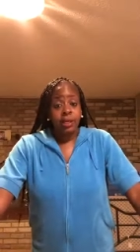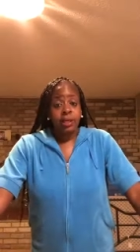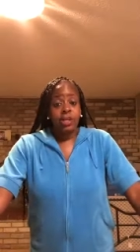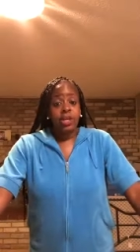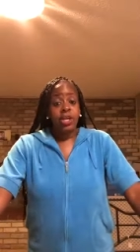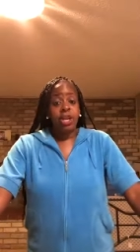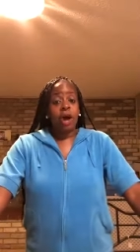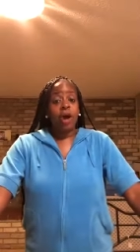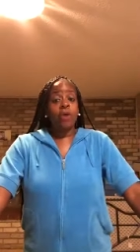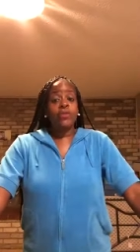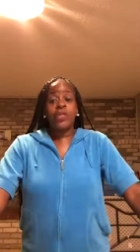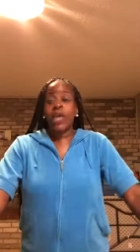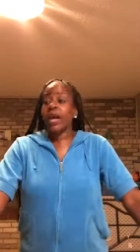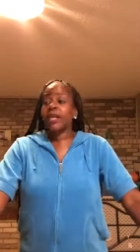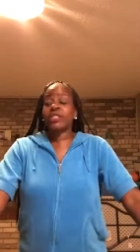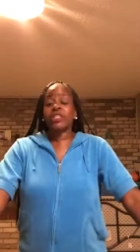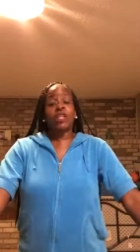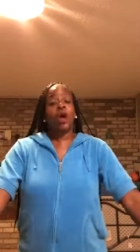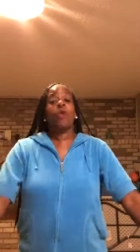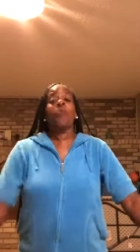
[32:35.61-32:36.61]
You know,
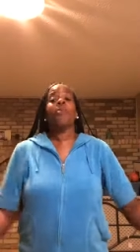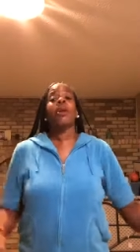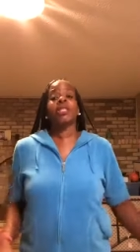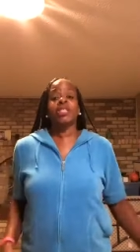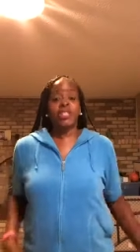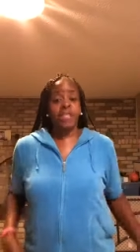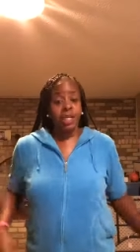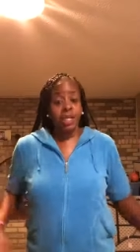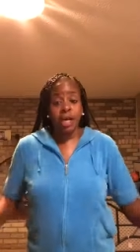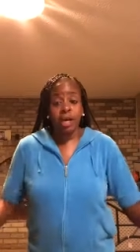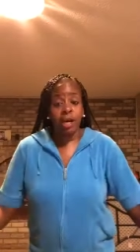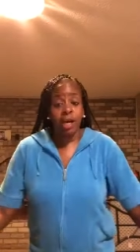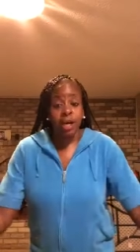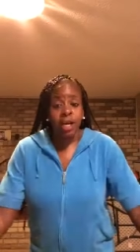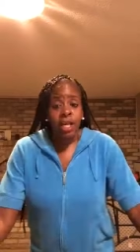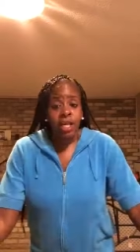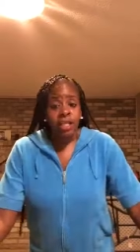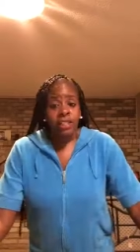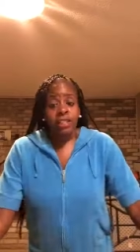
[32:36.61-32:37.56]
there's so much in a hug.